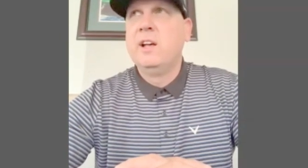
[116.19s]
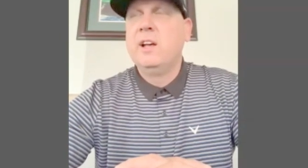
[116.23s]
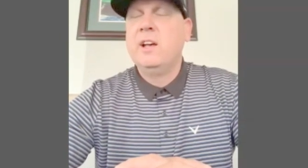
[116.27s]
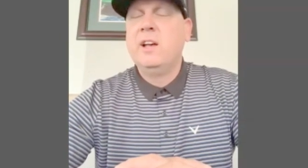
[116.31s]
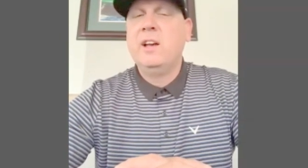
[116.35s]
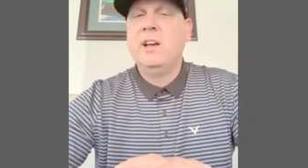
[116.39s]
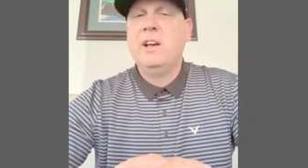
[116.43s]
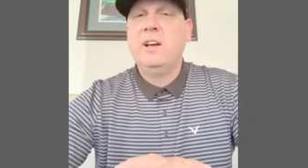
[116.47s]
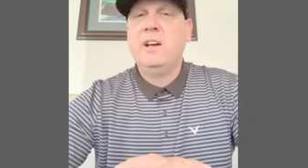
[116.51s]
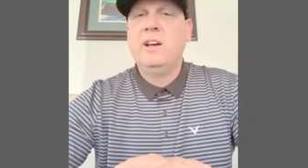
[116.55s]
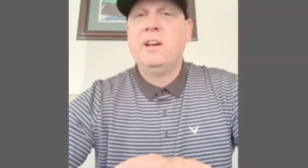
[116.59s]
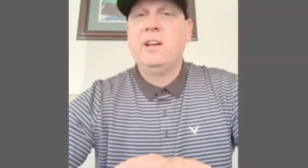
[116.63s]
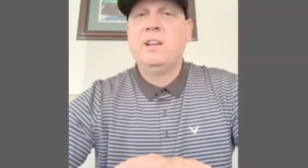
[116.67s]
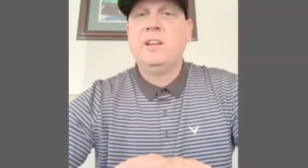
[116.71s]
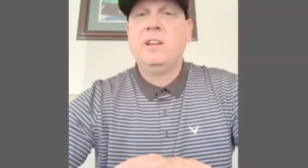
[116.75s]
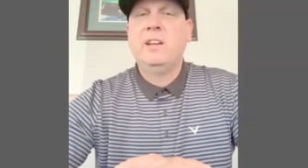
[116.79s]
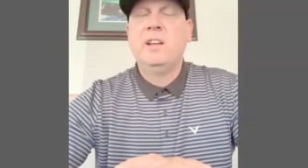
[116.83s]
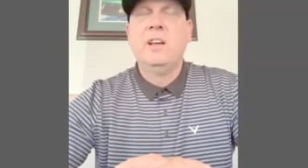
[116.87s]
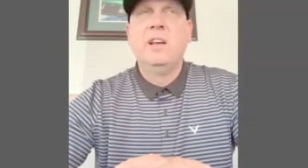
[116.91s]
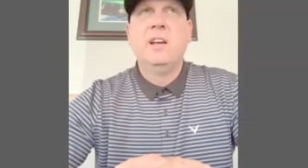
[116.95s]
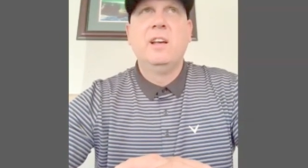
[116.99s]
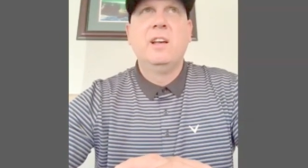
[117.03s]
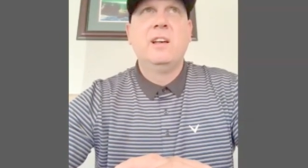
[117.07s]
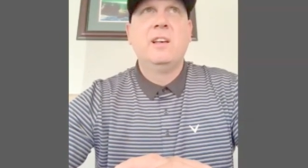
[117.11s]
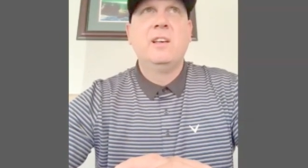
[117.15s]
And,
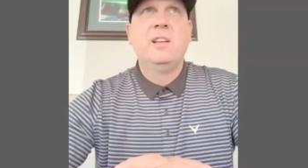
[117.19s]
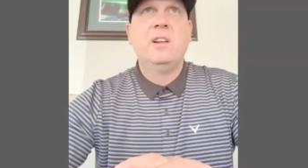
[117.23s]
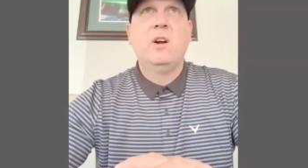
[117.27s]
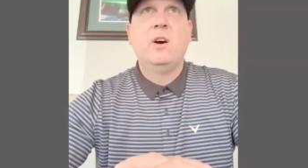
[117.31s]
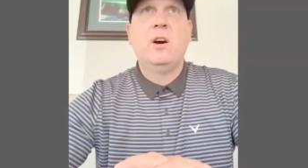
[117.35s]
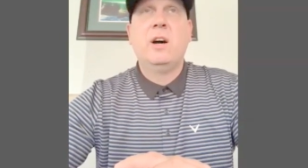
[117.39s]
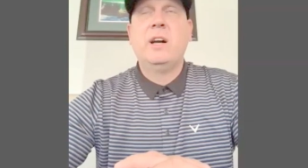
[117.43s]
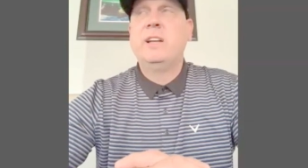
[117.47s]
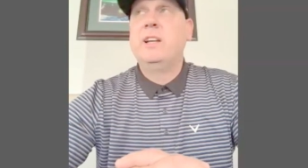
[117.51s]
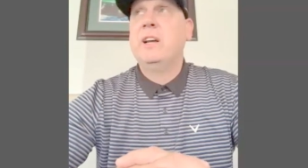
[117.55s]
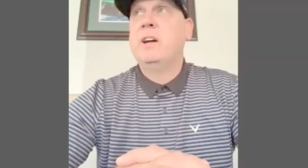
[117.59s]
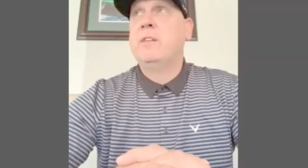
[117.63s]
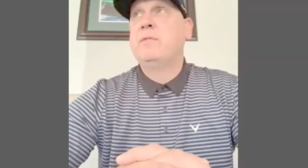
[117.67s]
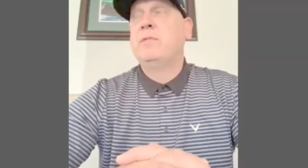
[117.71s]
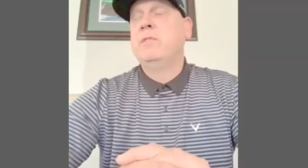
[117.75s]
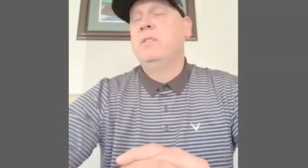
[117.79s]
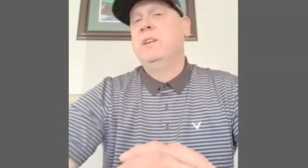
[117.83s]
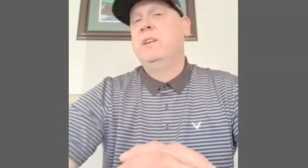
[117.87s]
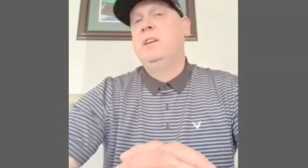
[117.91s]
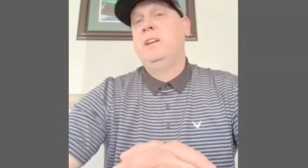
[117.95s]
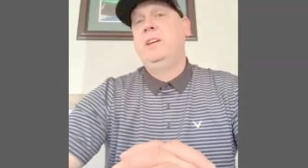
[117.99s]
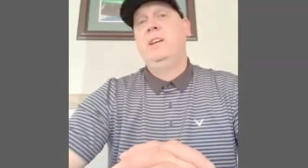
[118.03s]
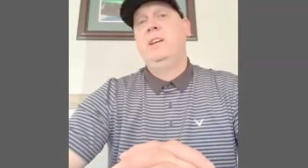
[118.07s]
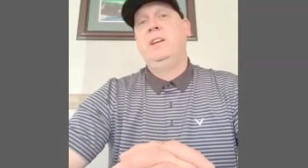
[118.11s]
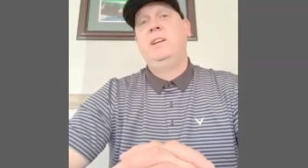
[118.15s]
I
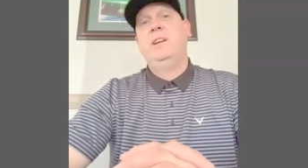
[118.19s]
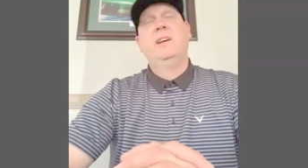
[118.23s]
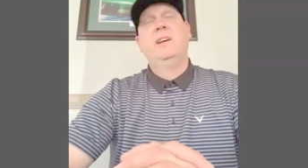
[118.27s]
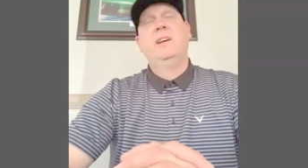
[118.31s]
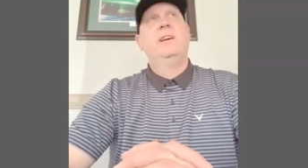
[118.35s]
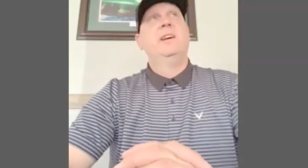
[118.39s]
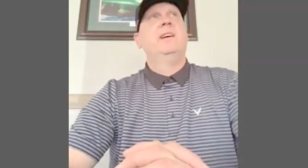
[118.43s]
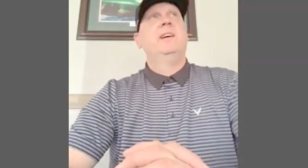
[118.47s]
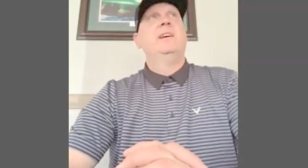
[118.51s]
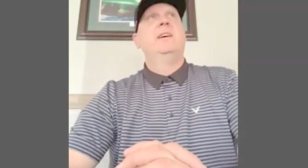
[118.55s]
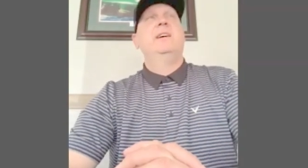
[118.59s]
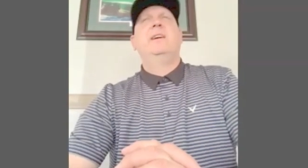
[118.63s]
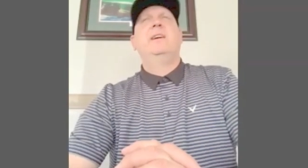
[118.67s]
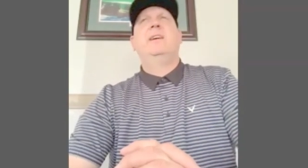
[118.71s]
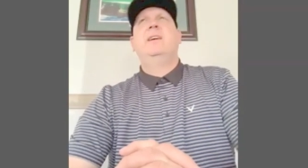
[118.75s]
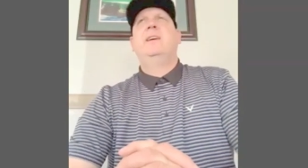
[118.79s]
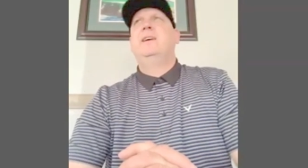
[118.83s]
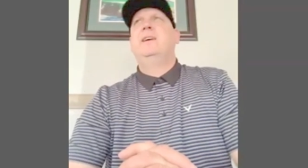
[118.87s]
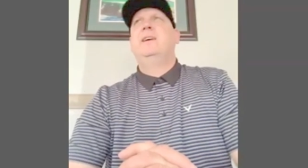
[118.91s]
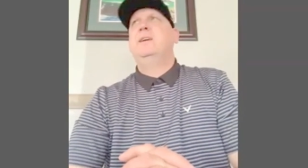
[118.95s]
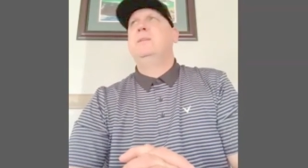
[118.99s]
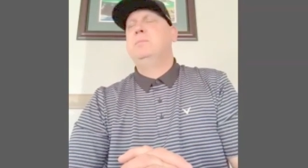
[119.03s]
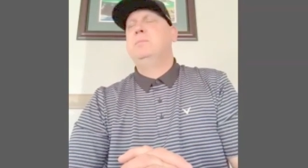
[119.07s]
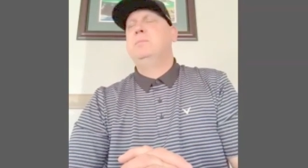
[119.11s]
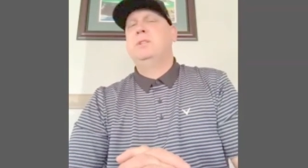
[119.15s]
definitely
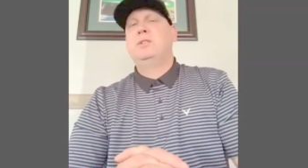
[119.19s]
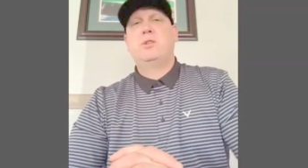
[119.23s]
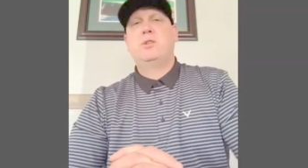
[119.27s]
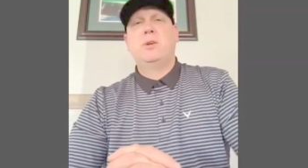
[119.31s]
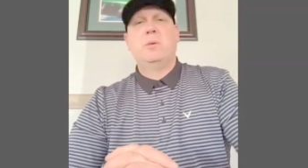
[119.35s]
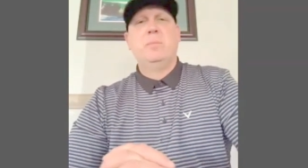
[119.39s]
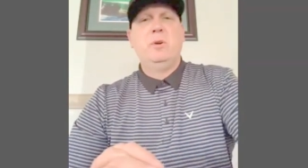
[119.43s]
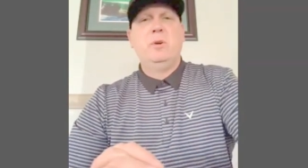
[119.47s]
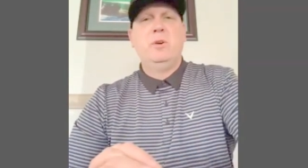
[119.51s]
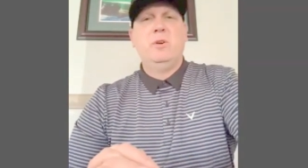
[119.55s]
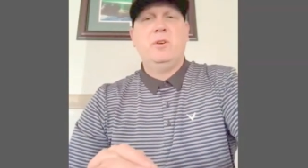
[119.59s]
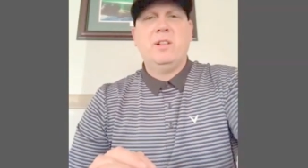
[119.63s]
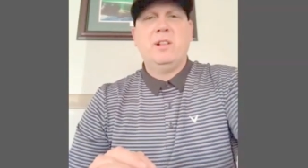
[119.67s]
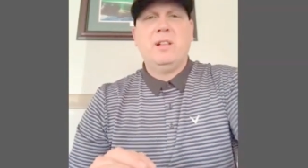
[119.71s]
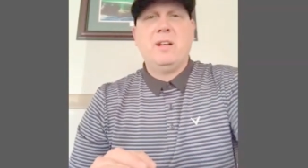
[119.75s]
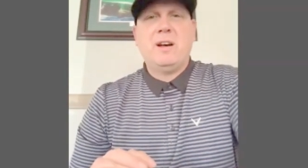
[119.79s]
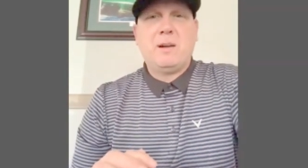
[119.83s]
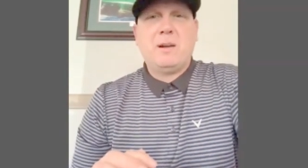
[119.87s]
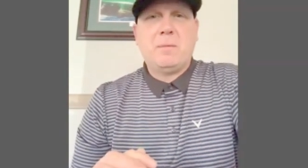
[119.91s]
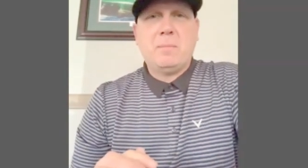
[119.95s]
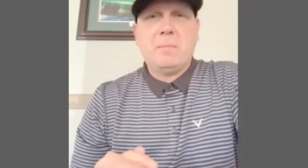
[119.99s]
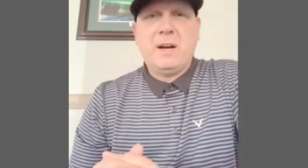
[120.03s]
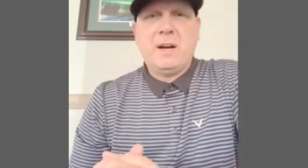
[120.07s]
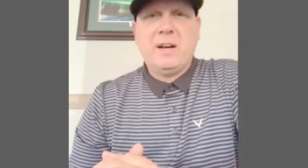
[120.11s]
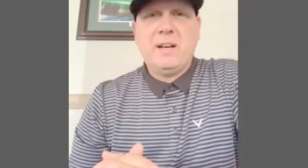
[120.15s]
attribute a
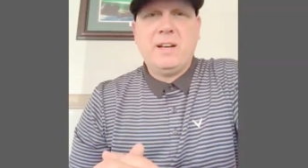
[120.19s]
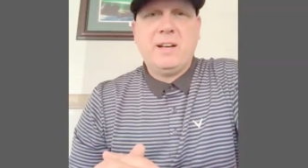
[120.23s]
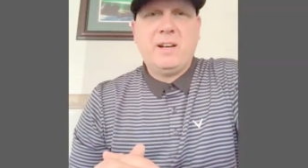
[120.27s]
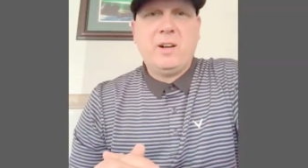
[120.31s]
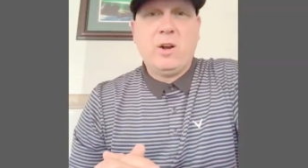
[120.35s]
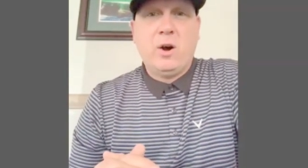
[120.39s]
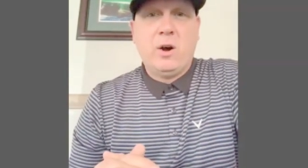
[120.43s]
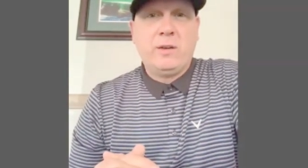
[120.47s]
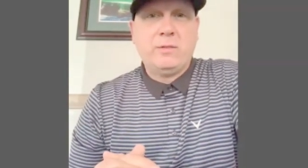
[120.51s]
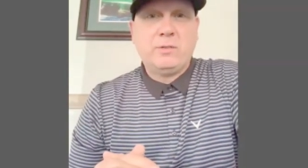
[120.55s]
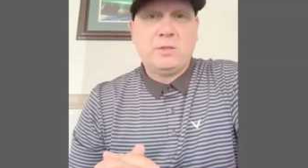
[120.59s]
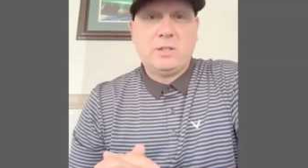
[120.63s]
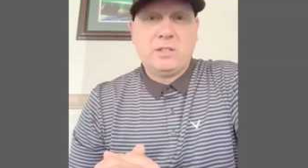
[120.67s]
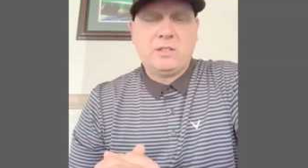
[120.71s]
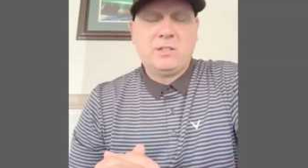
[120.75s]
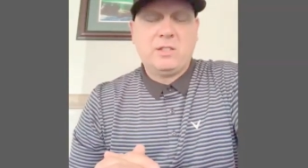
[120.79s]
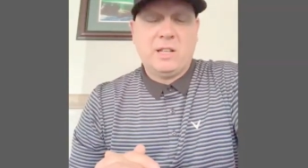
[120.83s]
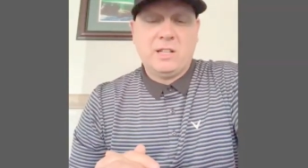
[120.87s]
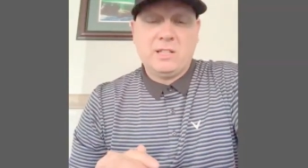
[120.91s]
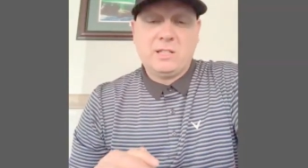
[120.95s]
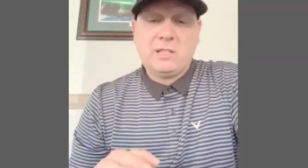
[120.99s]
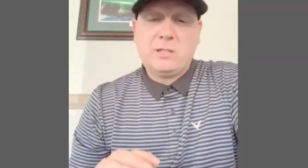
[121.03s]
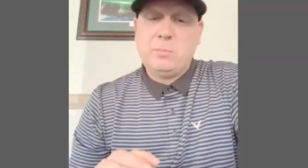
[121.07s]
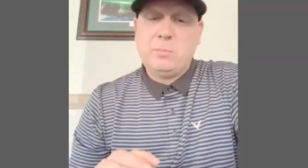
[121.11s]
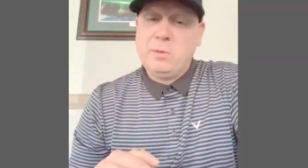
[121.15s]
lot of my golf
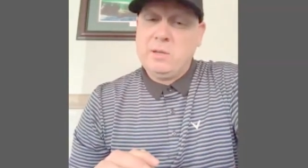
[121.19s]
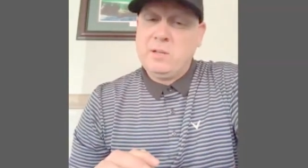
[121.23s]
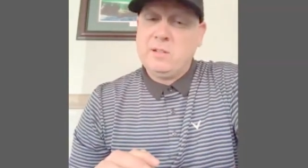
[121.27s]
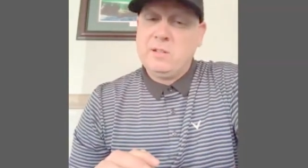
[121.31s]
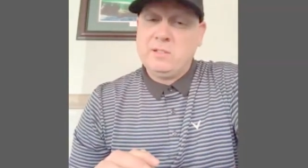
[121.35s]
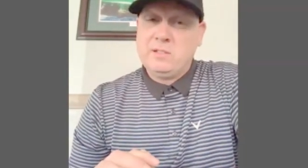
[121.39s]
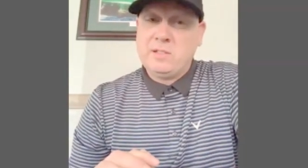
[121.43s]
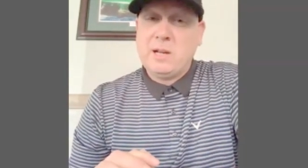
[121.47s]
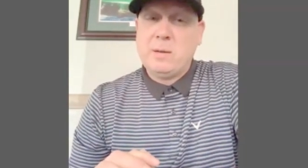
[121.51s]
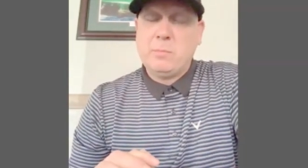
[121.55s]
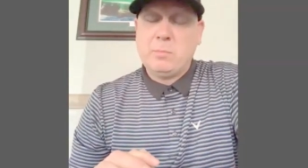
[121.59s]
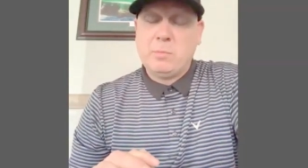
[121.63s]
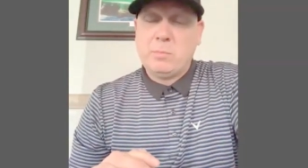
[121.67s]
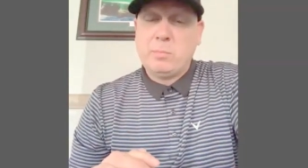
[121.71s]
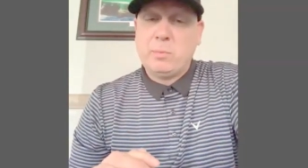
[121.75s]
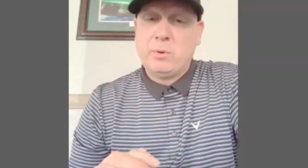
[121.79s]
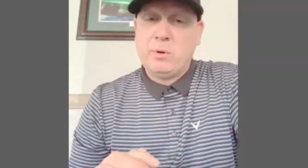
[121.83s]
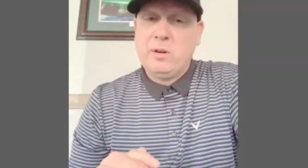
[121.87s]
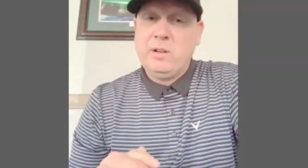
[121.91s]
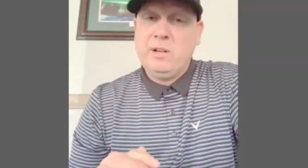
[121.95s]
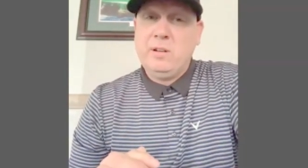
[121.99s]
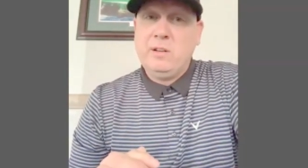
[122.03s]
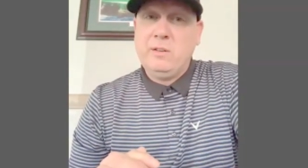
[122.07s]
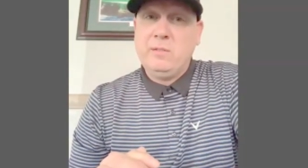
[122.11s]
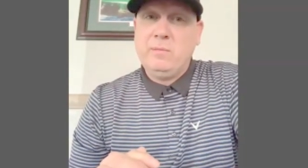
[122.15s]
success because I'm a
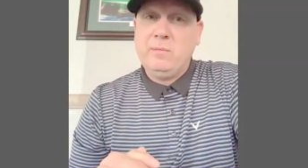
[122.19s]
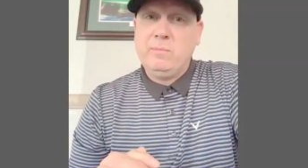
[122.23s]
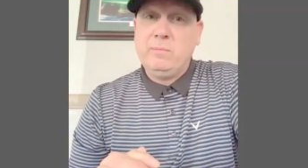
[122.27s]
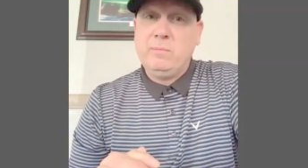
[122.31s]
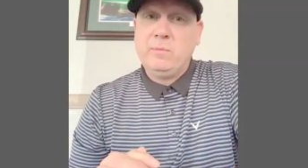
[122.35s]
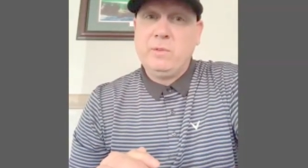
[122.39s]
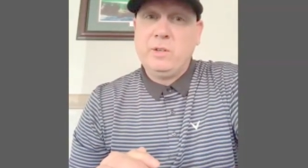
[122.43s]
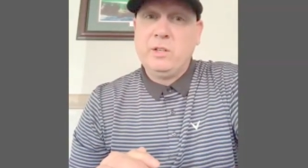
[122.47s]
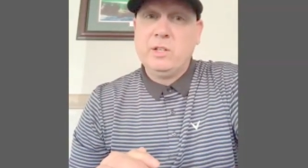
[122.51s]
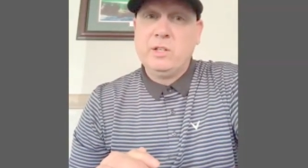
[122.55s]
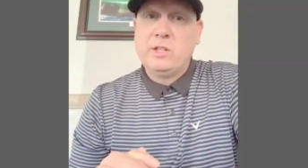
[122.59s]
pretty good